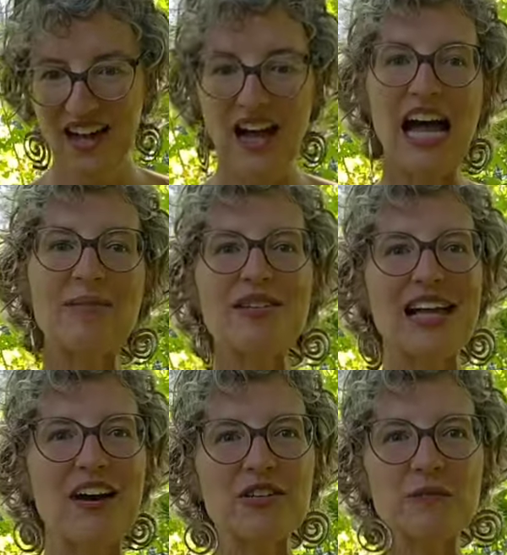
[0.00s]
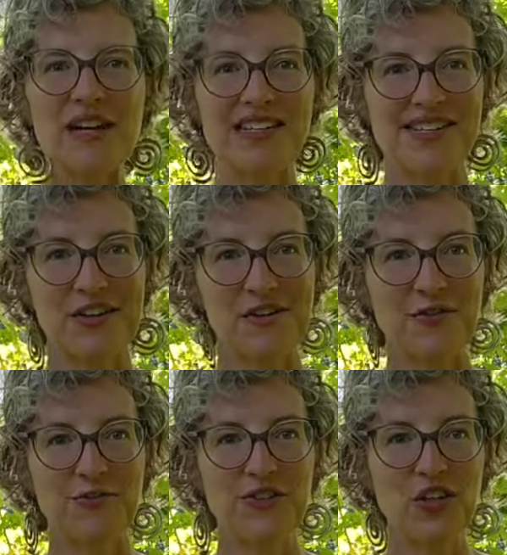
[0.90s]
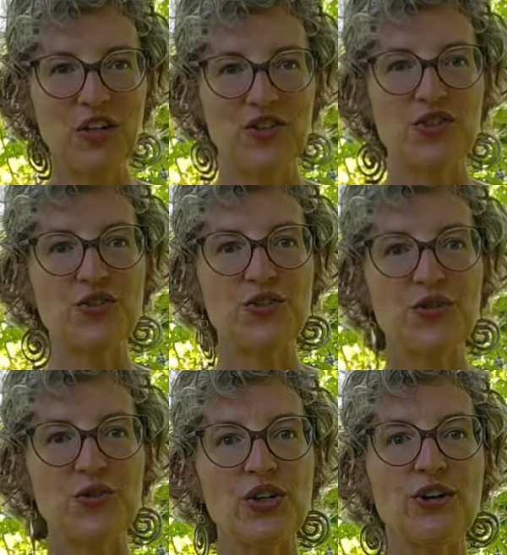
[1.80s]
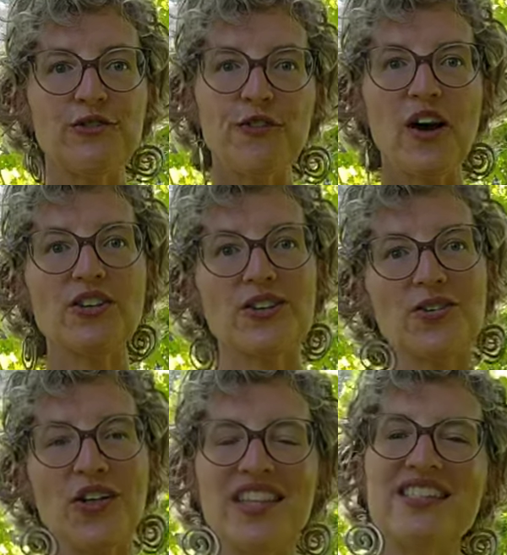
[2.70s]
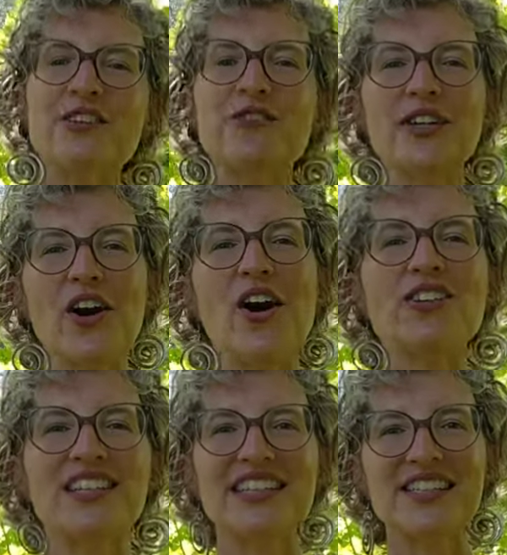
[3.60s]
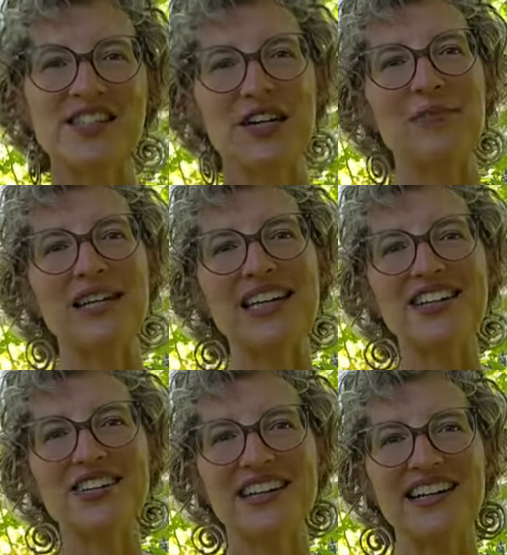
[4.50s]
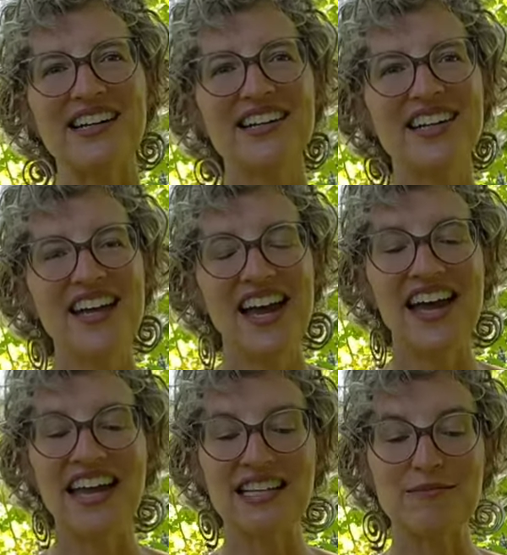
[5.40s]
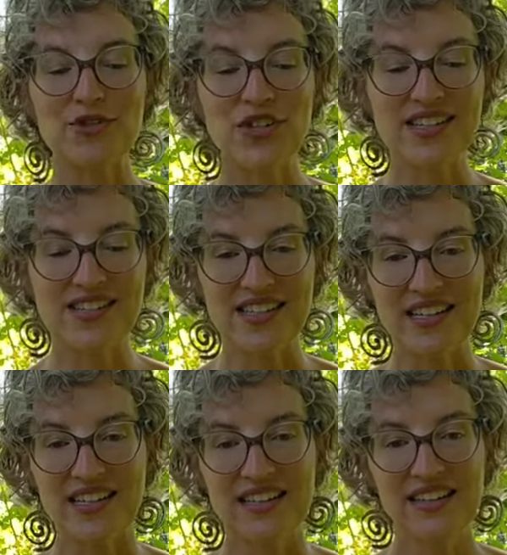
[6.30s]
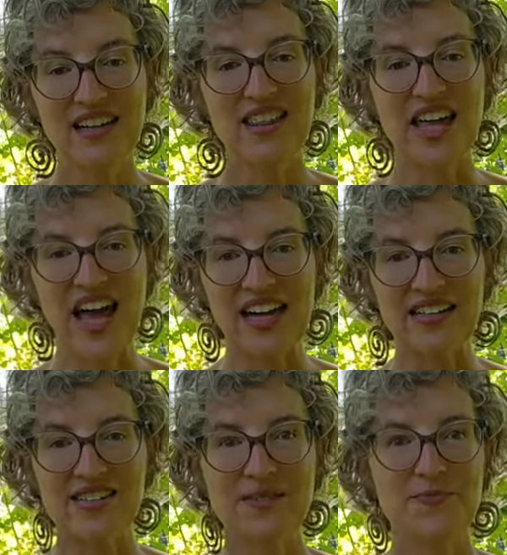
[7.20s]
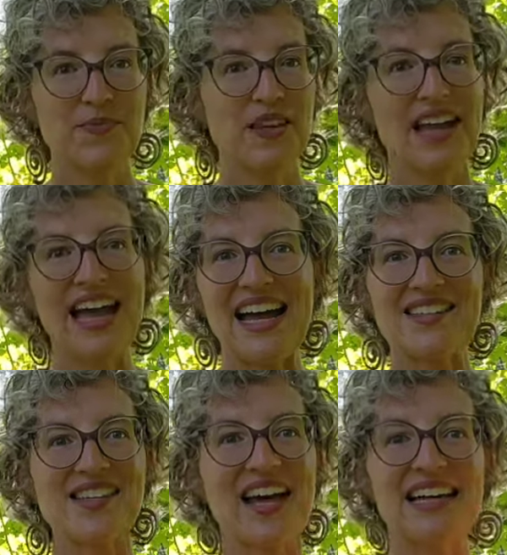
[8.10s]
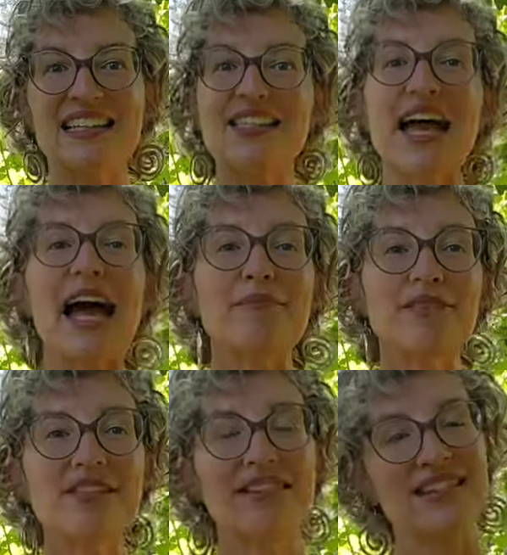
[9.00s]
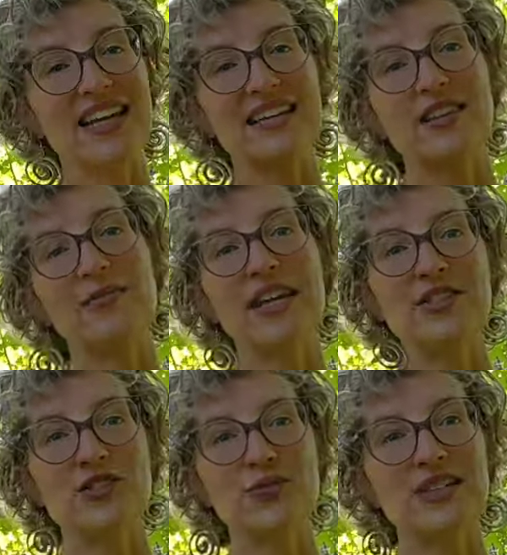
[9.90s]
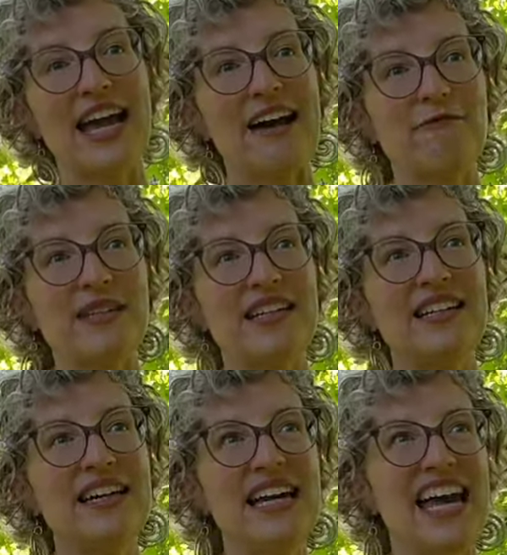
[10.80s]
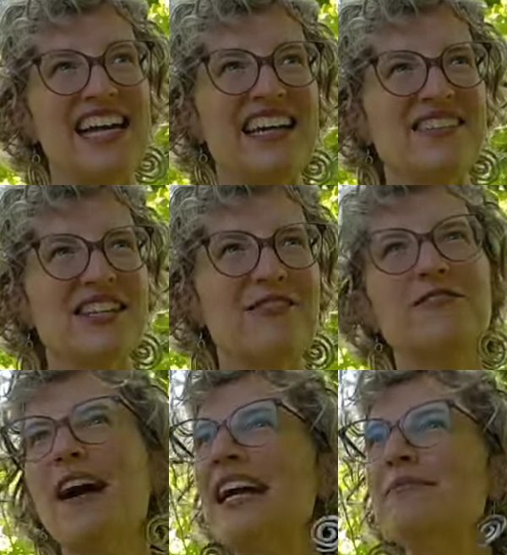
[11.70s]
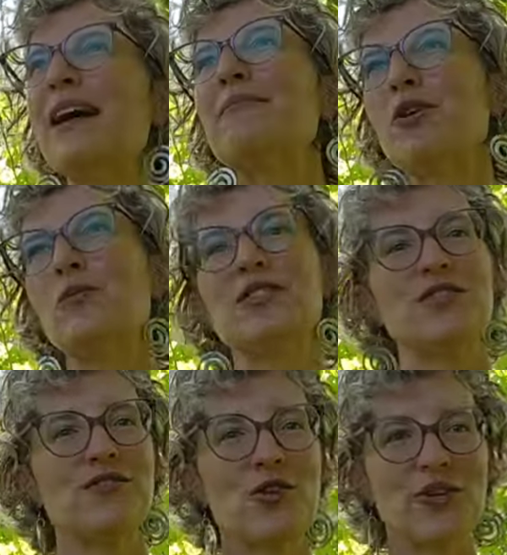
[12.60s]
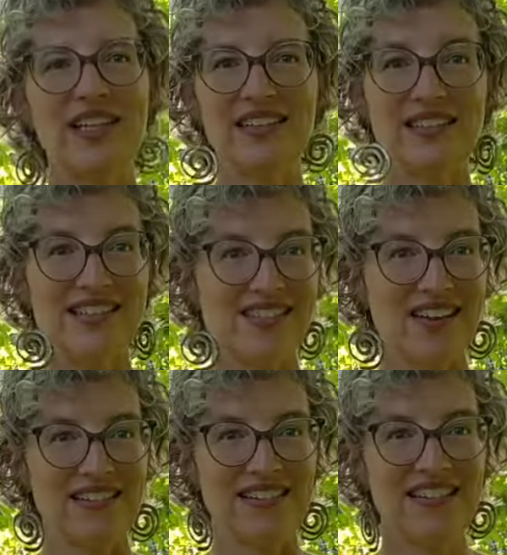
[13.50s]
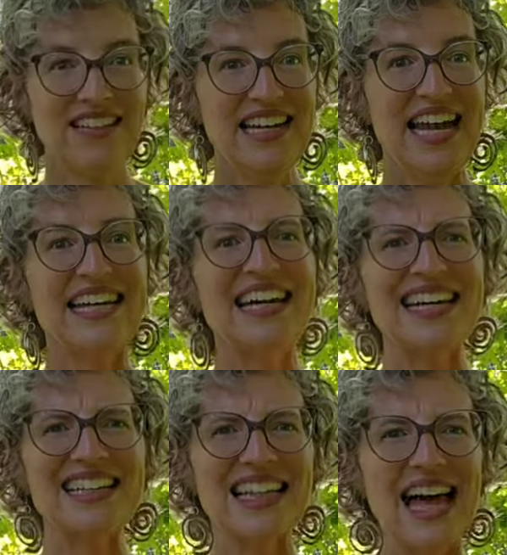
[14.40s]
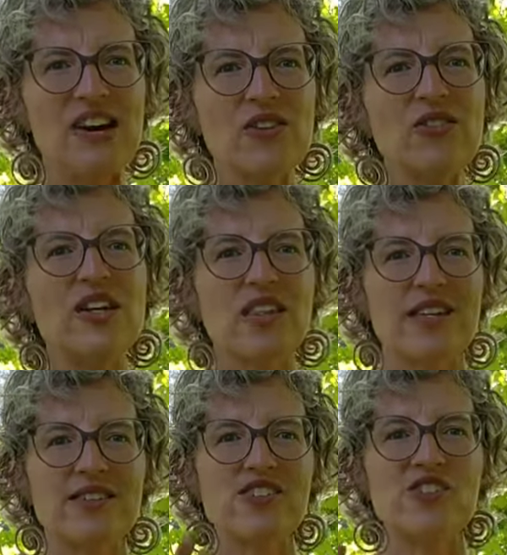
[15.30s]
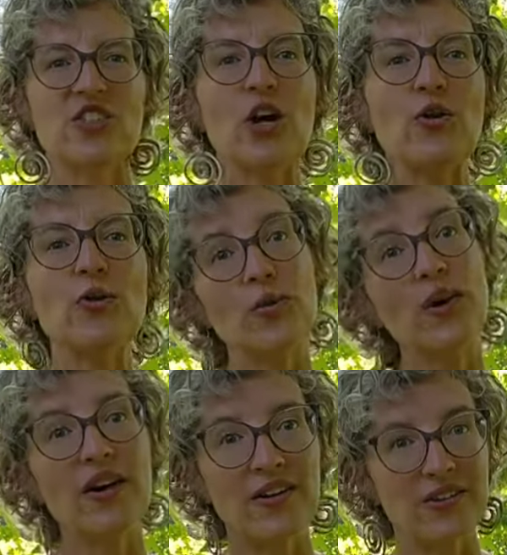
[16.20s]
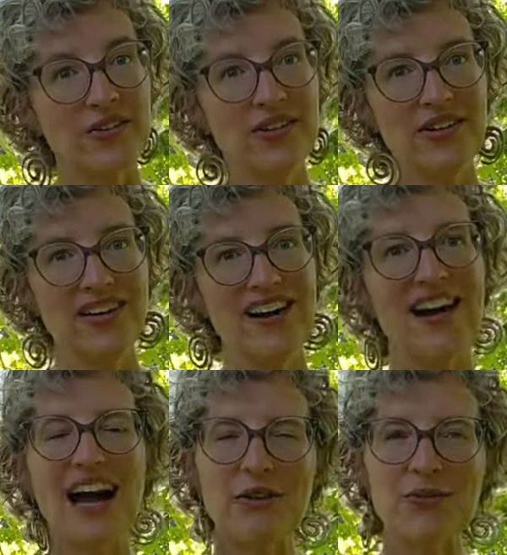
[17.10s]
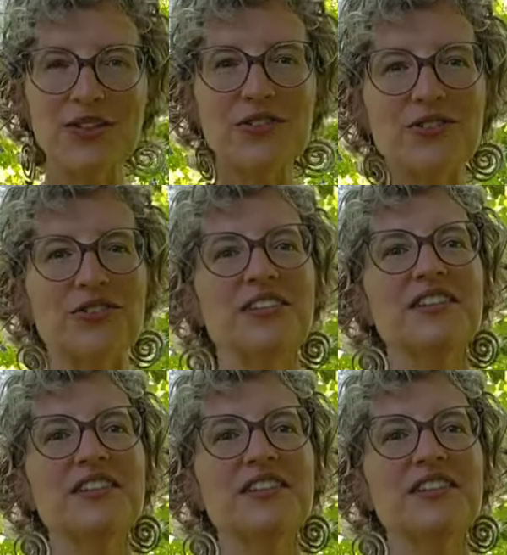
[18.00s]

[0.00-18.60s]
I'm allowing myself to follow the different callings that I'm hearing, and I'm trusting that as I adapt like the nature would have me, and as I find my moments of soaking in the sun, and I allow this slow grow, I will